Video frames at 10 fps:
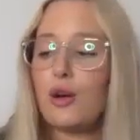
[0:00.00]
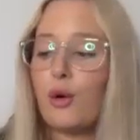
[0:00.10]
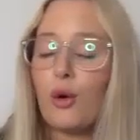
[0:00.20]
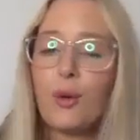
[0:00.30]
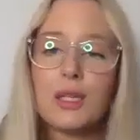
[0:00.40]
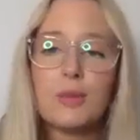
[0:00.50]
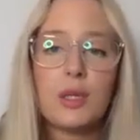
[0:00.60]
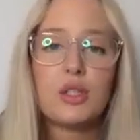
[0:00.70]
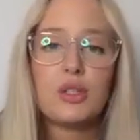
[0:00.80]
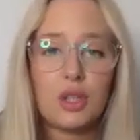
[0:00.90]
always
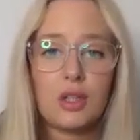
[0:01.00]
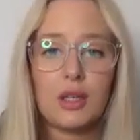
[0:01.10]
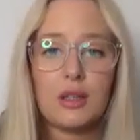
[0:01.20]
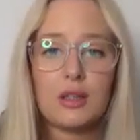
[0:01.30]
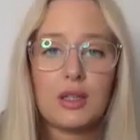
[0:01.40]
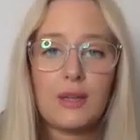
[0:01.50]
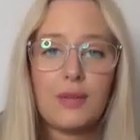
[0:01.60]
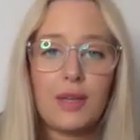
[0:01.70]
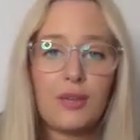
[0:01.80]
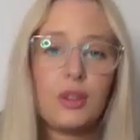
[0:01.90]
be a student.
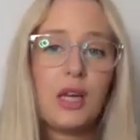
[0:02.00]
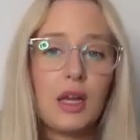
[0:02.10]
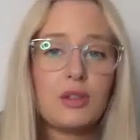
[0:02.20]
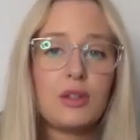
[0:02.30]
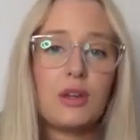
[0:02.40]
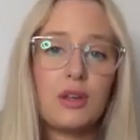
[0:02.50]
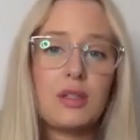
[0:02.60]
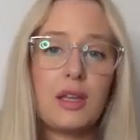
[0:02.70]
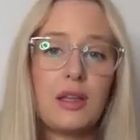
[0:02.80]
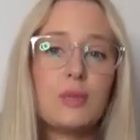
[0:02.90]
If you can't do those
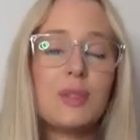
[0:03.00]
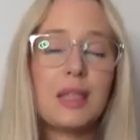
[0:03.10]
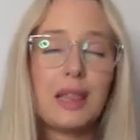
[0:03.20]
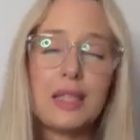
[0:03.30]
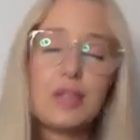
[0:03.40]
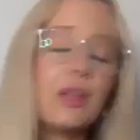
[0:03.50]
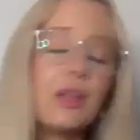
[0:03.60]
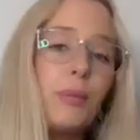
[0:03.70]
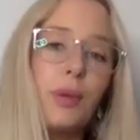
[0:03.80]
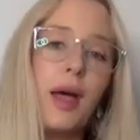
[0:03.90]
things, which literally
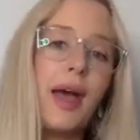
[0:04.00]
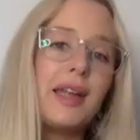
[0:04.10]
apply